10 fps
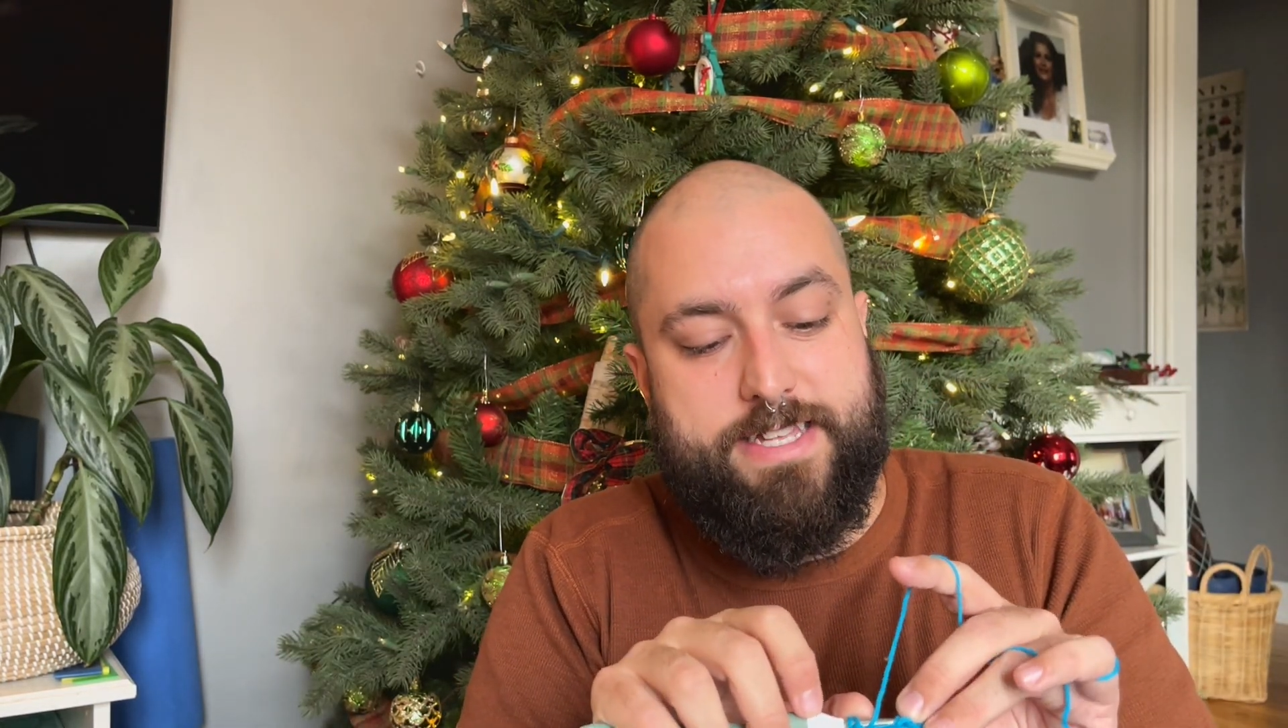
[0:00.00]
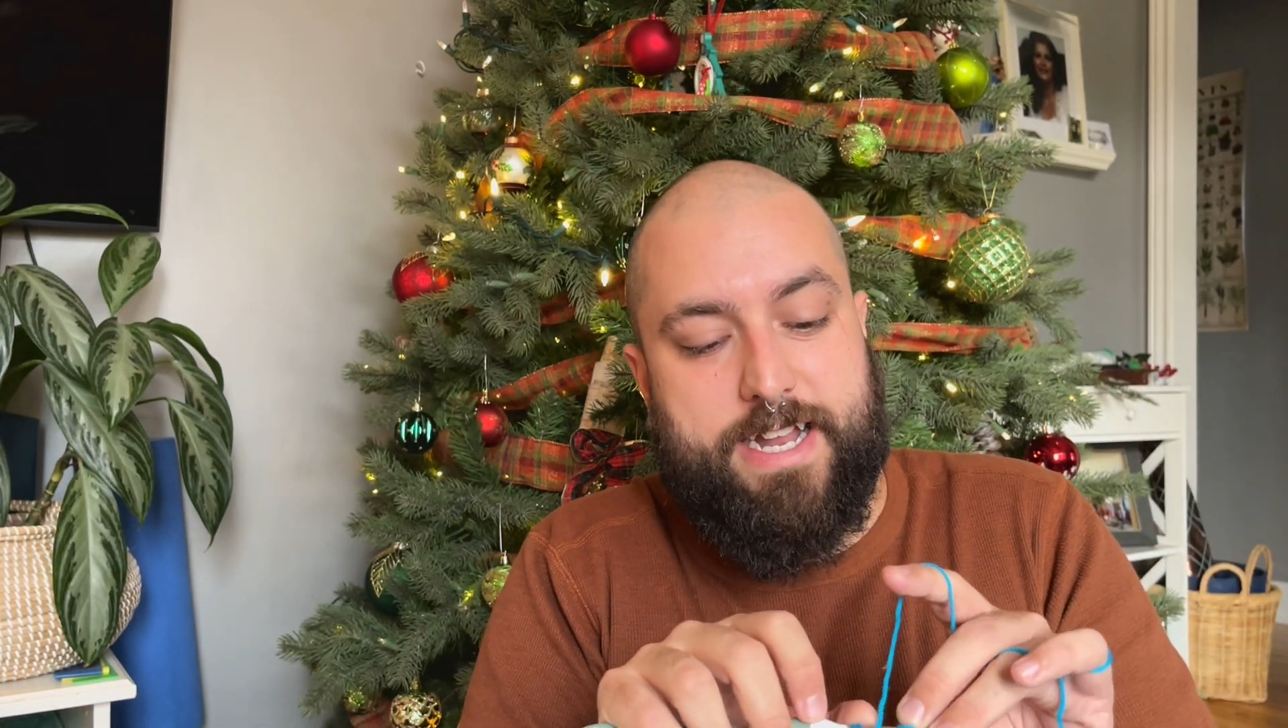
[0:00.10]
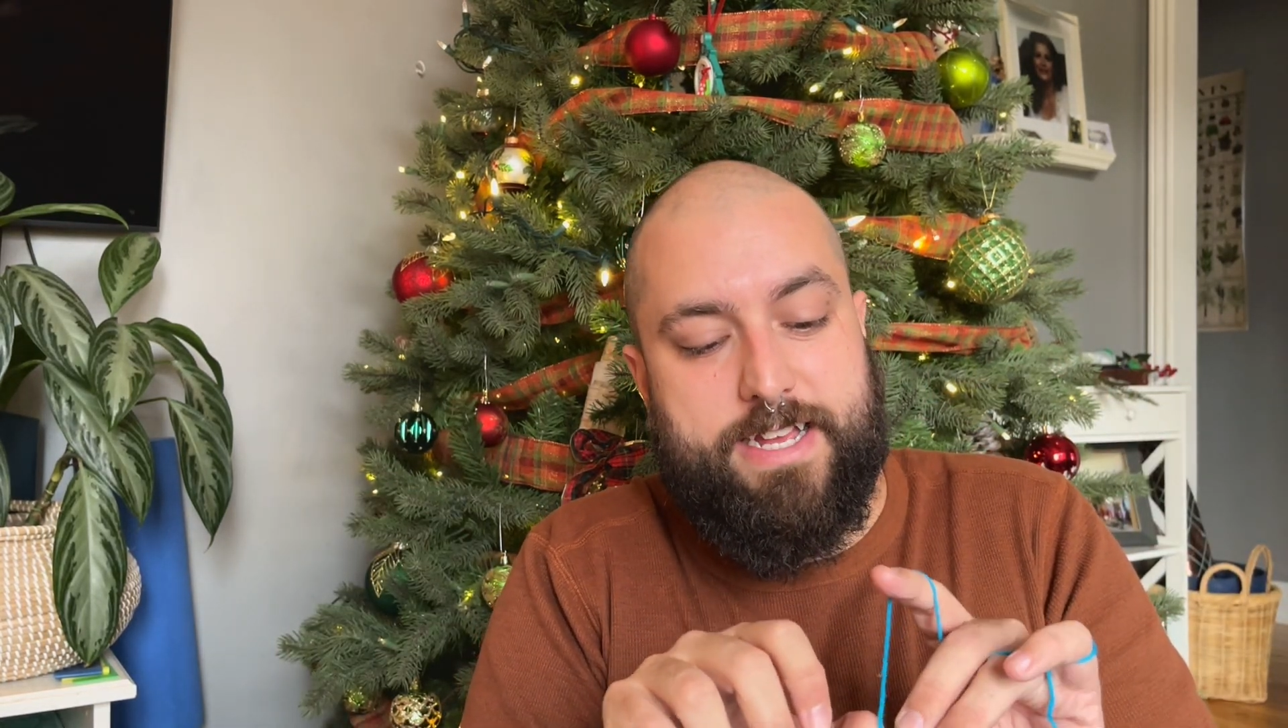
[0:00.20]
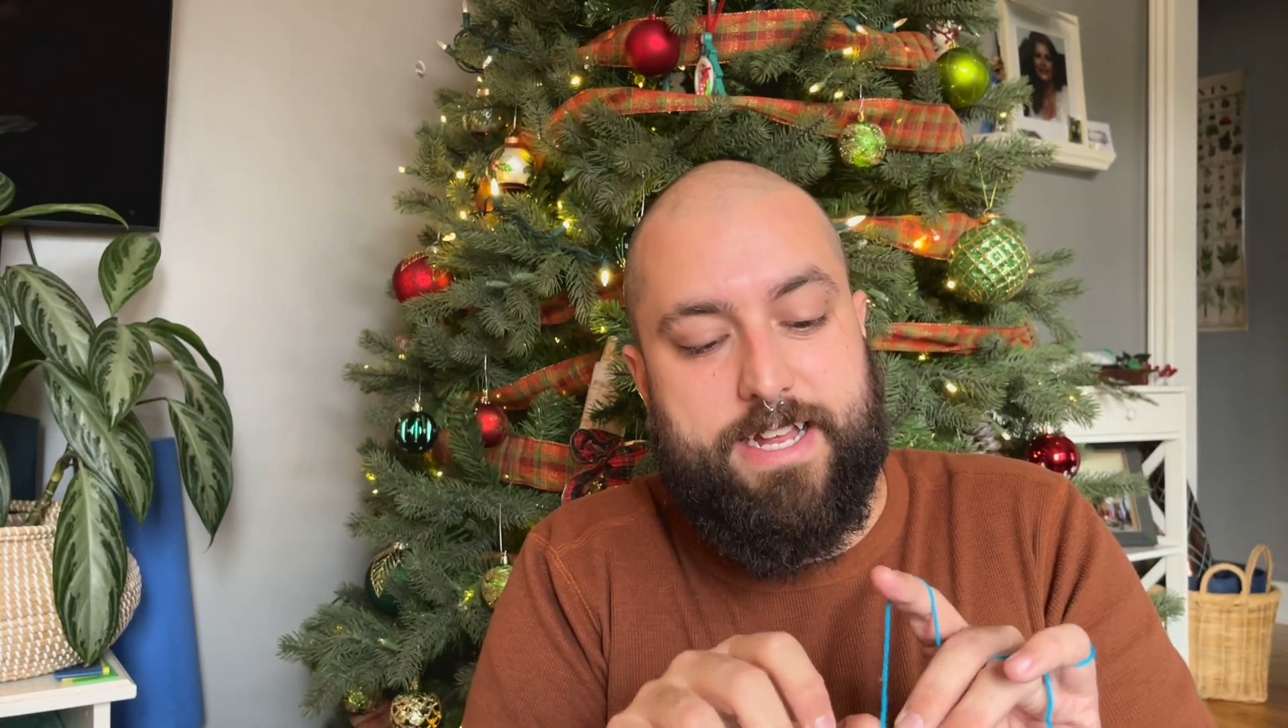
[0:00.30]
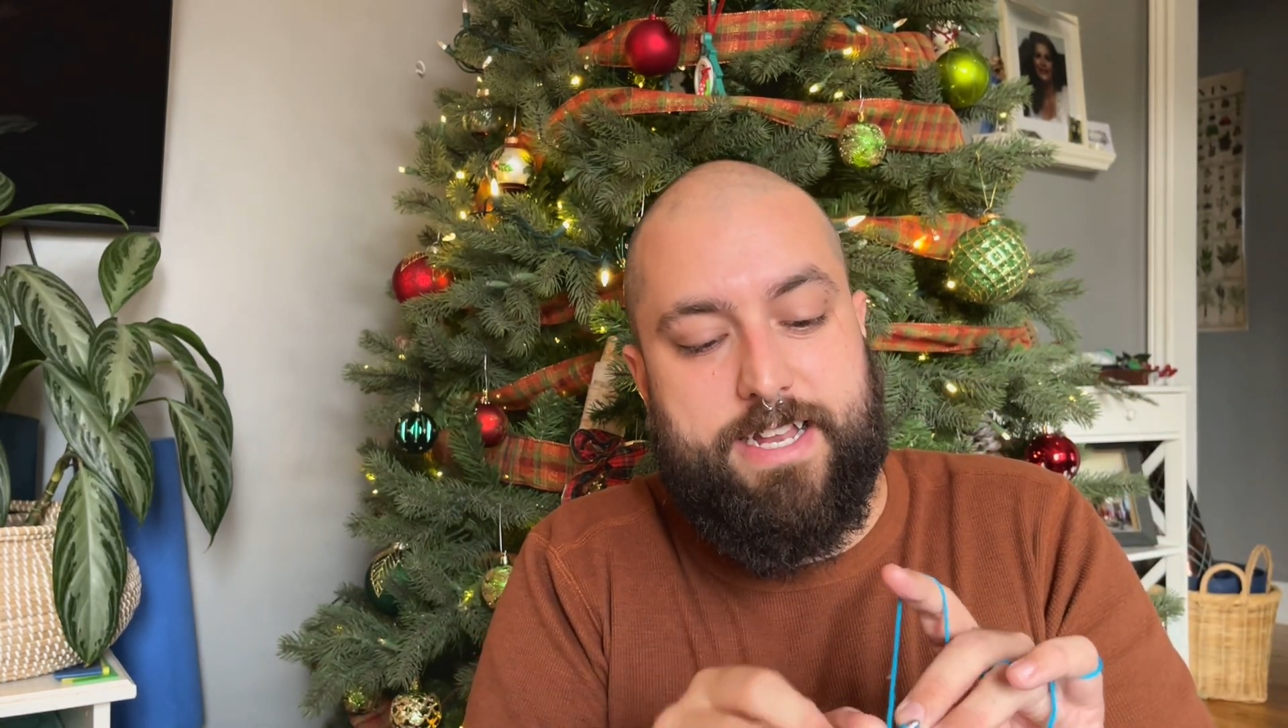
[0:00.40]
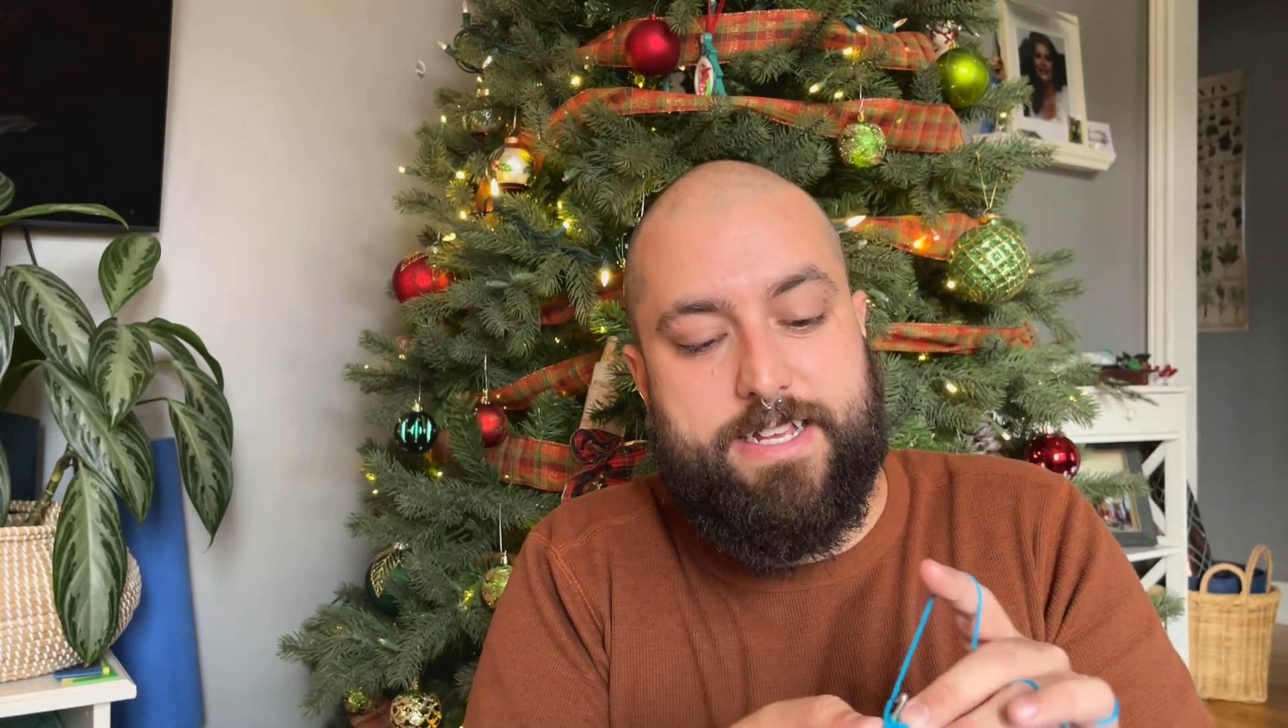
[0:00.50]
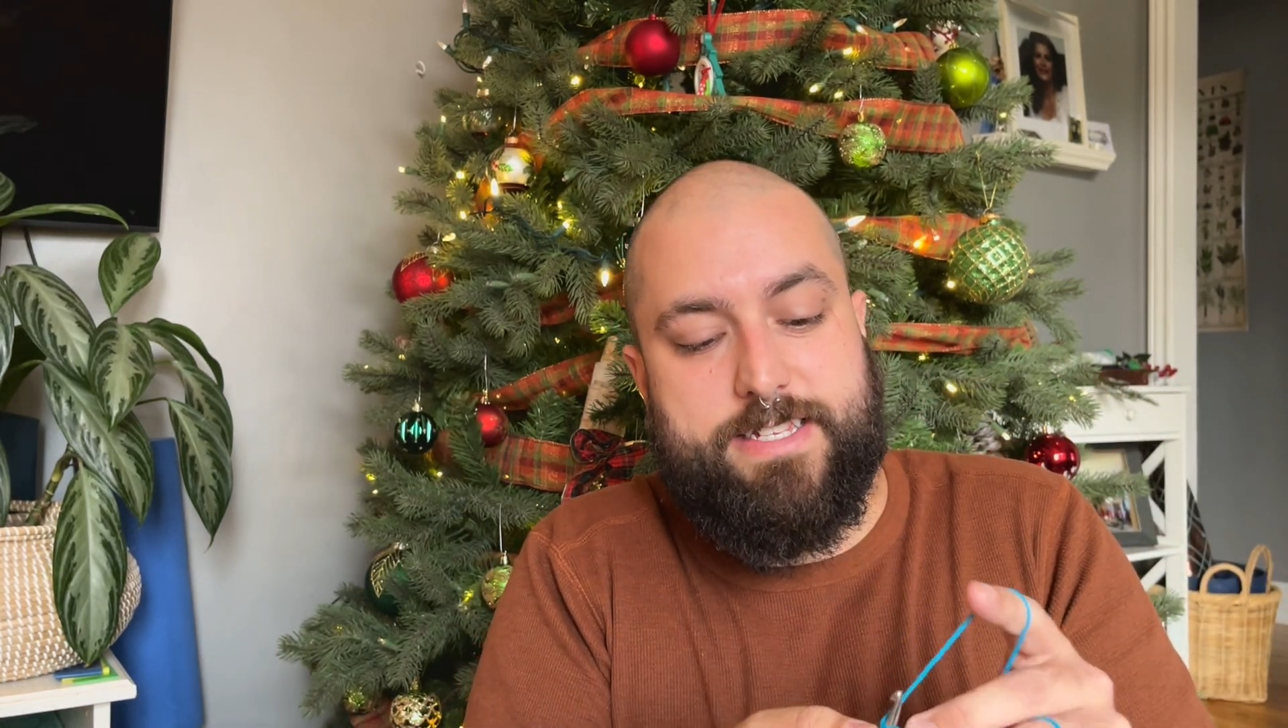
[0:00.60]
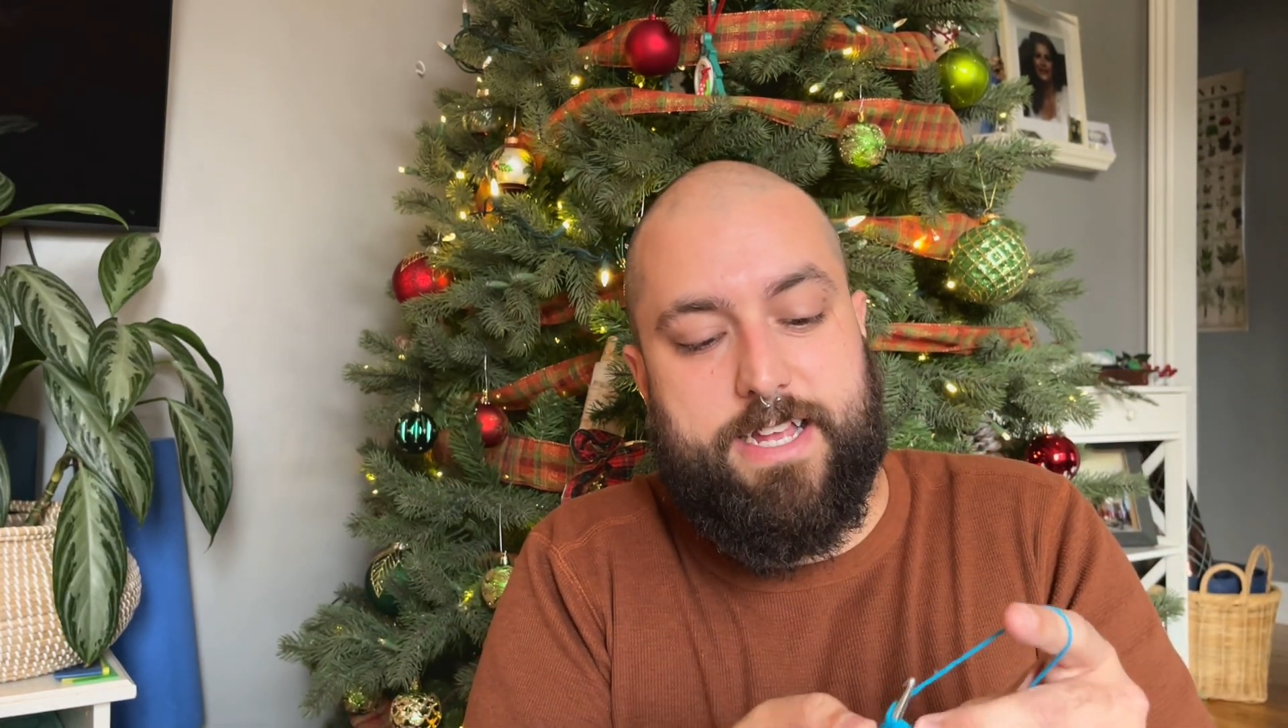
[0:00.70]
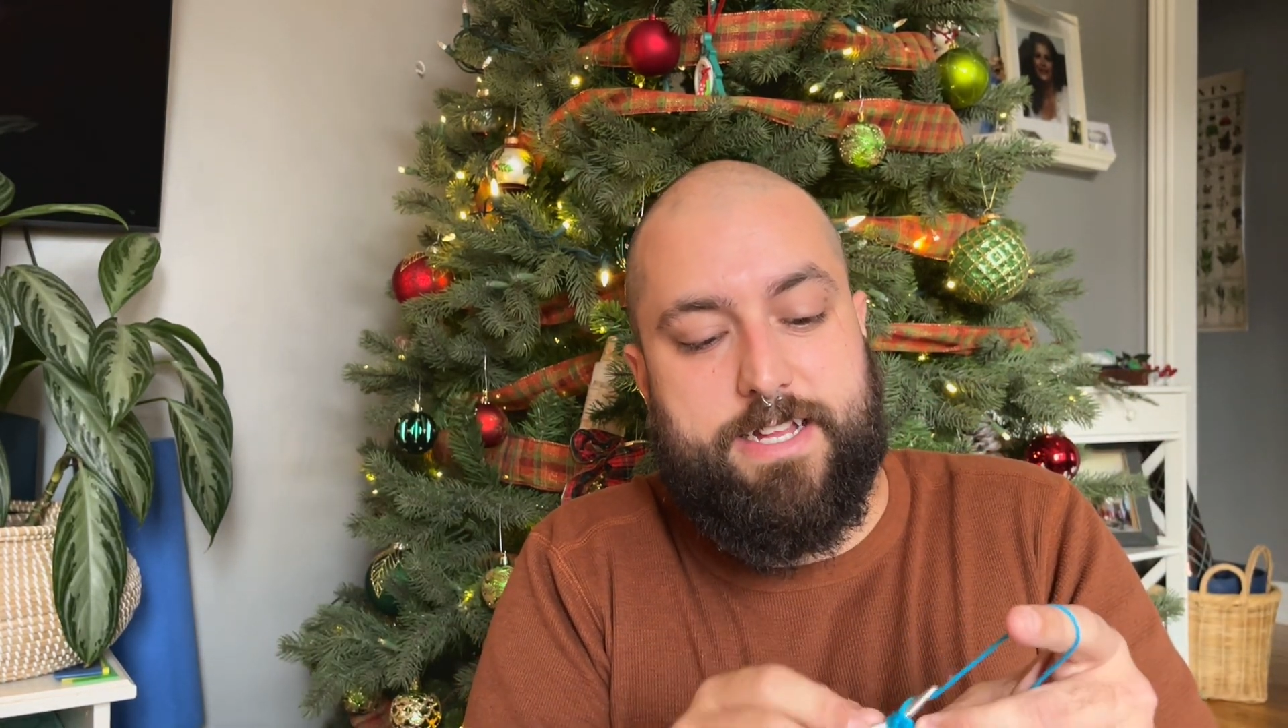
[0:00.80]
that it is